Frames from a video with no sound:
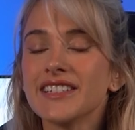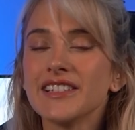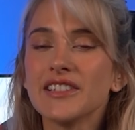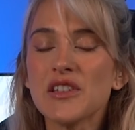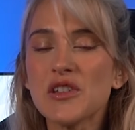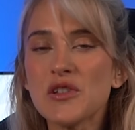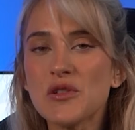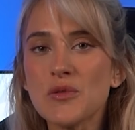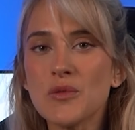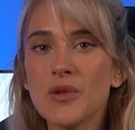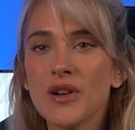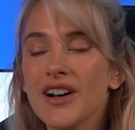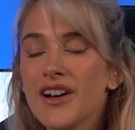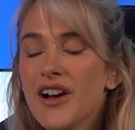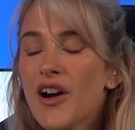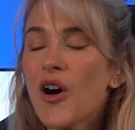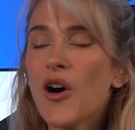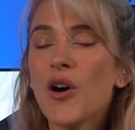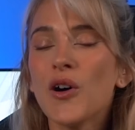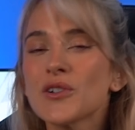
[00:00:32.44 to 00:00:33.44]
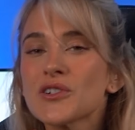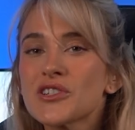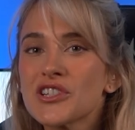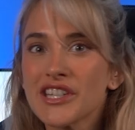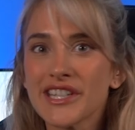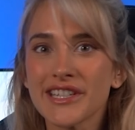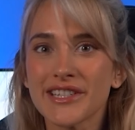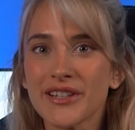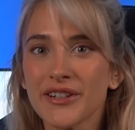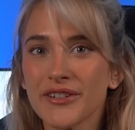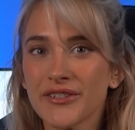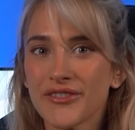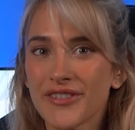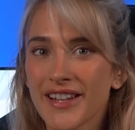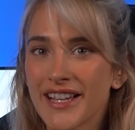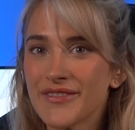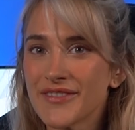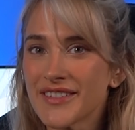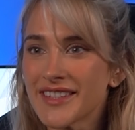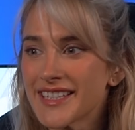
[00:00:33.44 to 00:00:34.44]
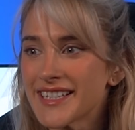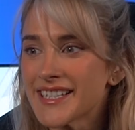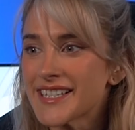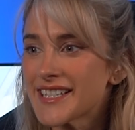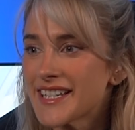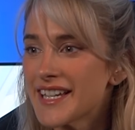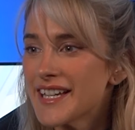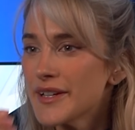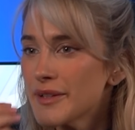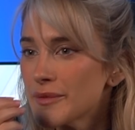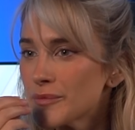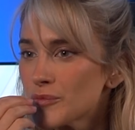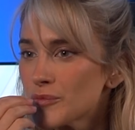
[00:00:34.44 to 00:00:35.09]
the new hot Cheeto flavor this year,